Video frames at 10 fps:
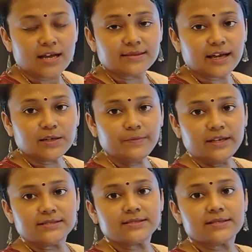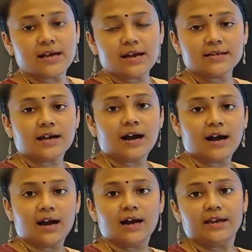That means at
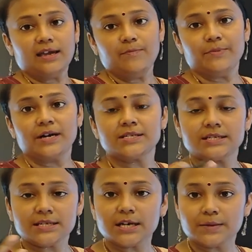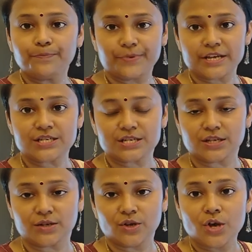high partial
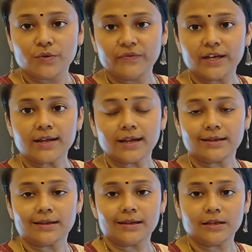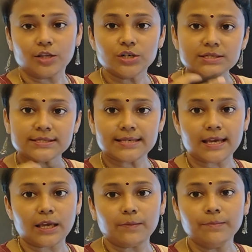pressure, we are getting the
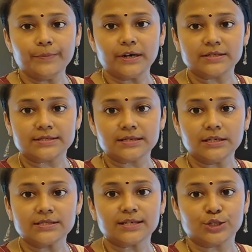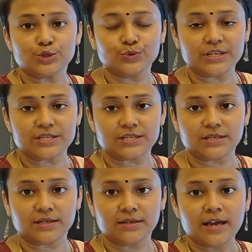same percent
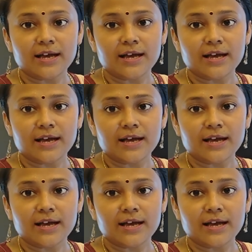saturation.